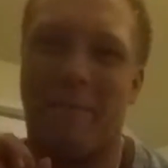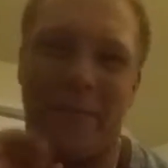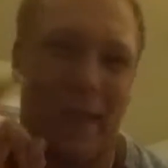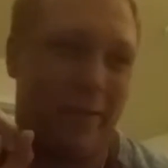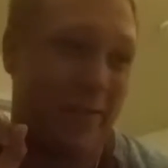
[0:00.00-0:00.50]

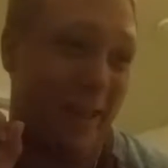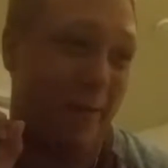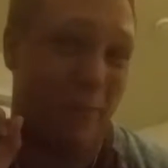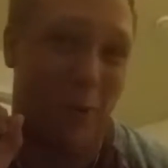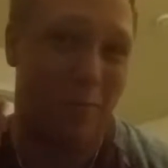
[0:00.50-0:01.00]
that that
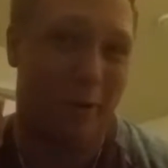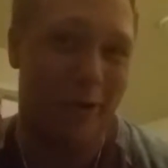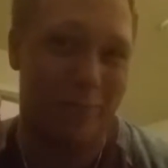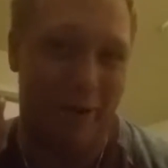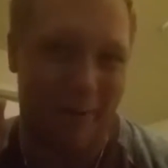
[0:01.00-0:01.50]
One
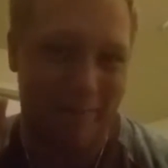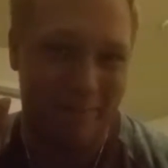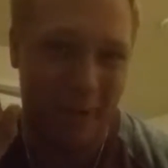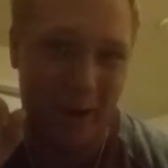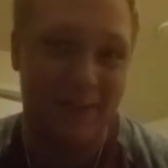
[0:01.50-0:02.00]
Punch Man,
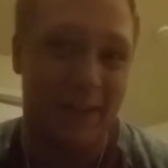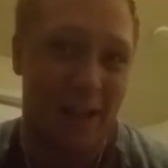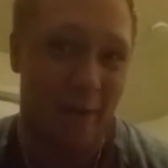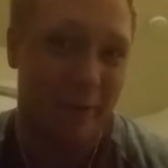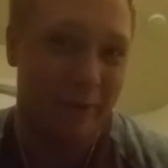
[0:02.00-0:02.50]
right,
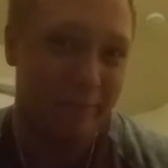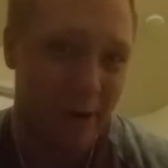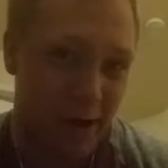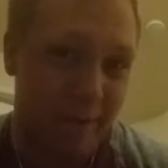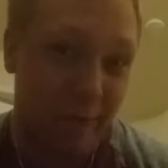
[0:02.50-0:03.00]
Saitama, all
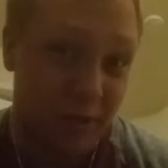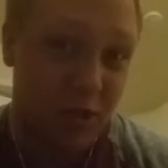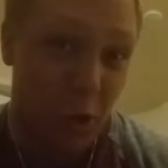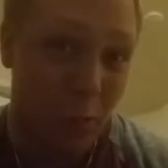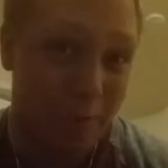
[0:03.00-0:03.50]
right, from the show One